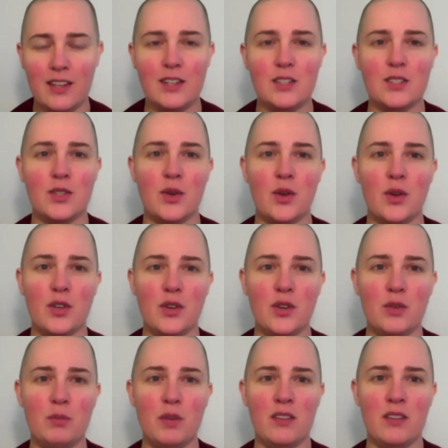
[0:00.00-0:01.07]
So it could
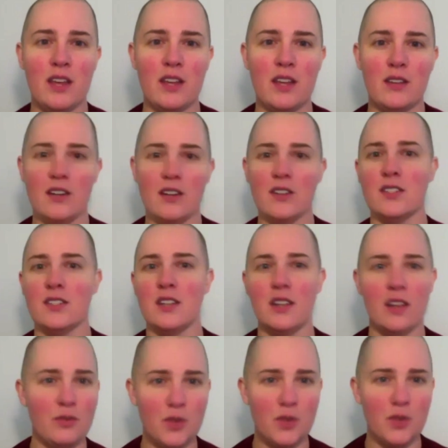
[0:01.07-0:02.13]
be that there's
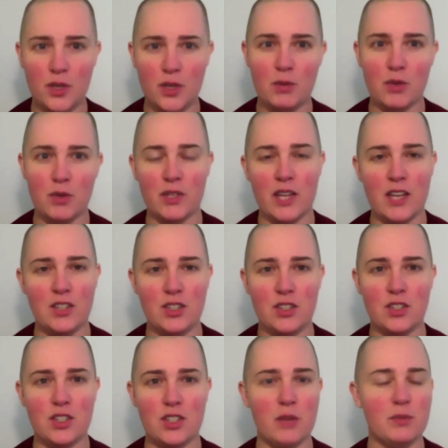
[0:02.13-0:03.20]
a few human
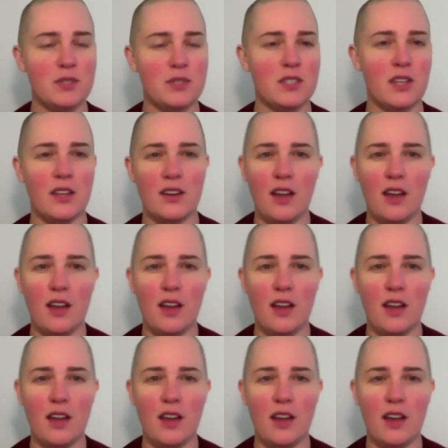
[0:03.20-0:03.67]
relationships that